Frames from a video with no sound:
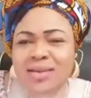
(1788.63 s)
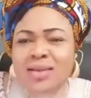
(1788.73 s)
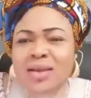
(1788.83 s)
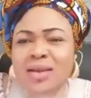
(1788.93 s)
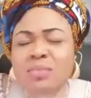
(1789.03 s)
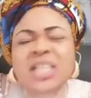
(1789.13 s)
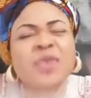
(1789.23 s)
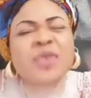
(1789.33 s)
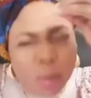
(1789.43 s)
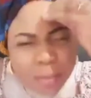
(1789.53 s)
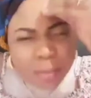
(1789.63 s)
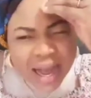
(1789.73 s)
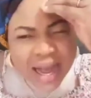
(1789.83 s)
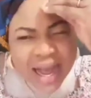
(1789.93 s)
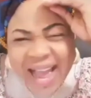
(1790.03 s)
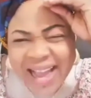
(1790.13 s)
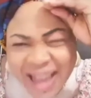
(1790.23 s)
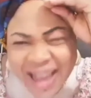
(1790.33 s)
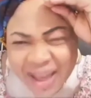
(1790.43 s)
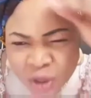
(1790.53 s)
But ave me no ma, I
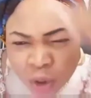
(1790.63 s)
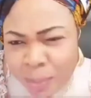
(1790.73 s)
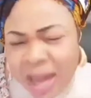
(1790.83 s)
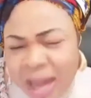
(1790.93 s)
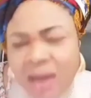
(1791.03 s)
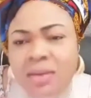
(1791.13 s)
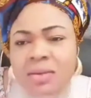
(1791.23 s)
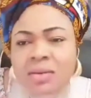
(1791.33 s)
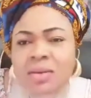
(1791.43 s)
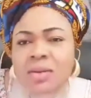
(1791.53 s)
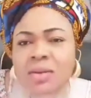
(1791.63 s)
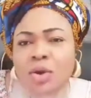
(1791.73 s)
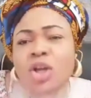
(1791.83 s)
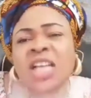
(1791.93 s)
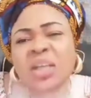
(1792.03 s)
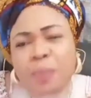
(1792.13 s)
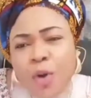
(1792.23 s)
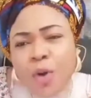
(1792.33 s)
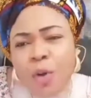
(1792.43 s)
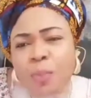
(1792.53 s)
got me no ma. Only the
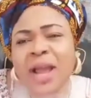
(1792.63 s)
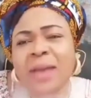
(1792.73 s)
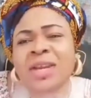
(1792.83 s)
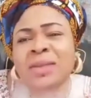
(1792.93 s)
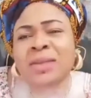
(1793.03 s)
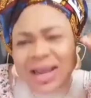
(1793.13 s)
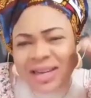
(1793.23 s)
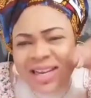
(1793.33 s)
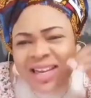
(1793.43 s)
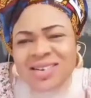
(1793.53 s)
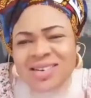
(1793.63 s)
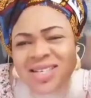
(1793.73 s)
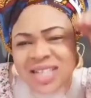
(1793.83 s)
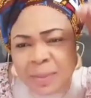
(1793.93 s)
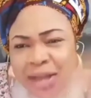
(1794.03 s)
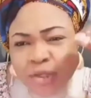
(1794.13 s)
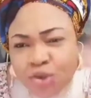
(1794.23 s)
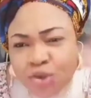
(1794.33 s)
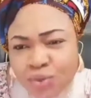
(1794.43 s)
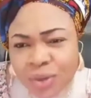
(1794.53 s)
problem ni mani Christian pass
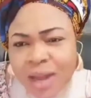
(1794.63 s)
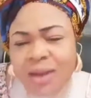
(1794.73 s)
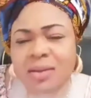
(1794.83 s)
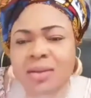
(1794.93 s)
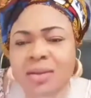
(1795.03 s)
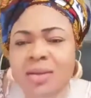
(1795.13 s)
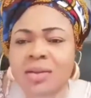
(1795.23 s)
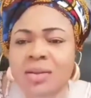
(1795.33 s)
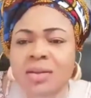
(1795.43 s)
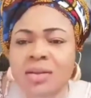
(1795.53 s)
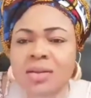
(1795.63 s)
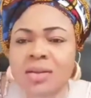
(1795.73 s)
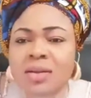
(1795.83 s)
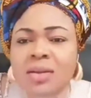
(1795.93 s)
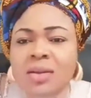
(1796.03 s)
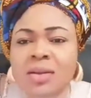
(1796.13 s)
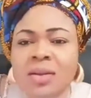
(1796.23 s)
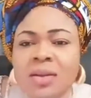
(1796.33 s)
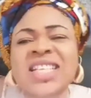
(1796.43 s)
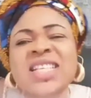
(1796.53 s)
through now.
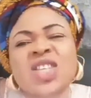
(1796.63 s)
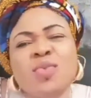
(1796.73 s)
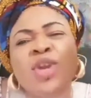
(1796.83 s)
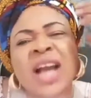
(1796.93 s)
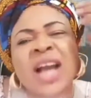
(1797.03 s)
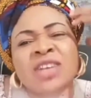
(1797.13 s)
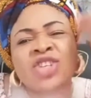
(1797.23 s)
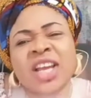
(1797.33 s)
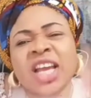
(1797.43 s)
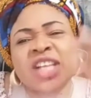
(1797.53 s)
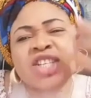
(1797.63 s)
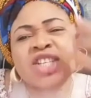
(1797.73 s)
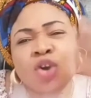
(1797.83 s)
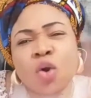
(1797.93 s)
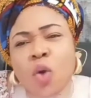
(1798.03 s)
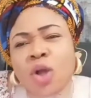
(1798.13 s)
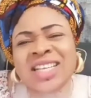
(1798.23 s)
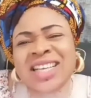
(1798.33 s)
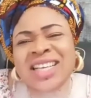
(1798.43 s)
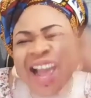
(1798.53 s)
It testimony la cheke di o word
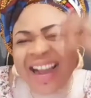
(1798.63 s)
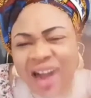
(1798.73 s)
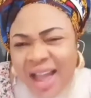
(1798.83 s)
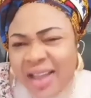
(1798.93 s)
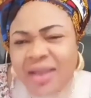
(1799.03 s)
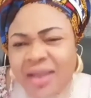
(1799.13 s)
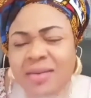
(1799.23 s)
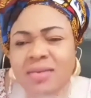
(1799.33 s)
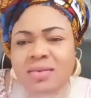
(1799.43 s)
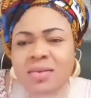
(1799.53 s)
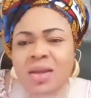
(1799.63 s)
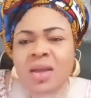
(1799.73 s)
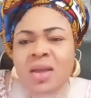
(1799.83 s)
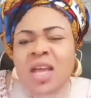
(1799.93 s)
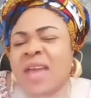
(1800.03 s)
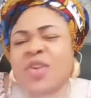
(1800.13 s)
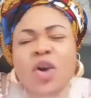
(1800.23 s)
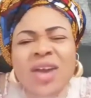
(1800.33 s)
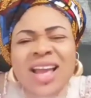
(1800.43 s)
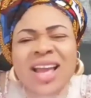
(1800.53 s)
in yen rae. E mi
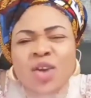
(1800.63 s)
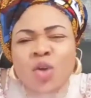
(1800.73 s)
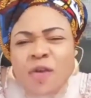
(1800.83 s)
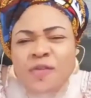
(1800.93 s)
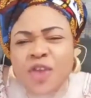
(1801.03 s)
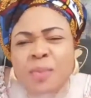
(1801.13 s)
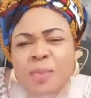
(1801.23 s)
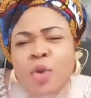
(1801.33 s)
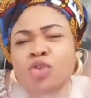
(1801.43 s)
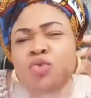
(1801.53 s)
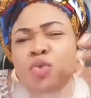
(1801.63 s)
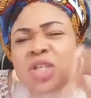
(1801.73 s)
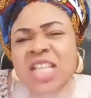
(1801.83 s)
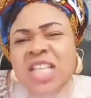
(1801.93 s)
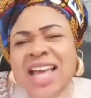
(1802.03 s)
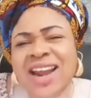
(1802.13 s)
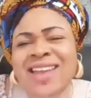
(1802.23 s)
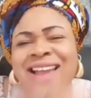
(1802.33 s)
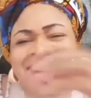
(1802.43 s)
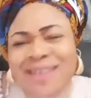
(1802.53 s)
no keke no vie mo yungu sere yen